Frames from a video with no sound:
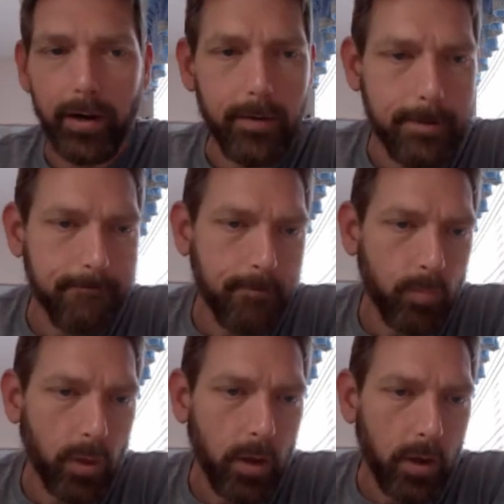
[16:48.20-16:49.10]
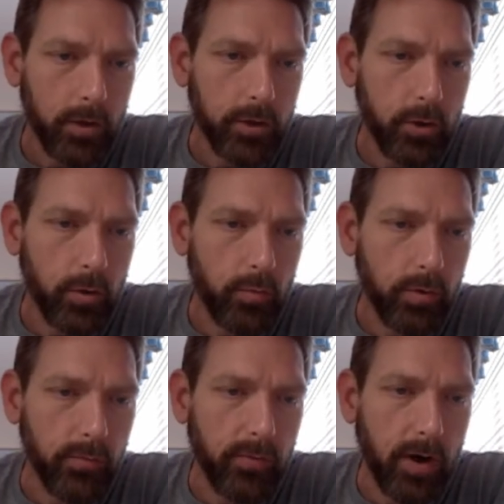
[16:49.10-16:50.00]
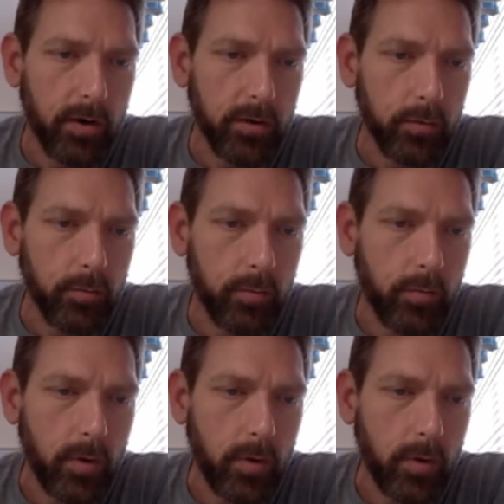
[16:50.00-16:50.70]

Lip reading: right? So the volume.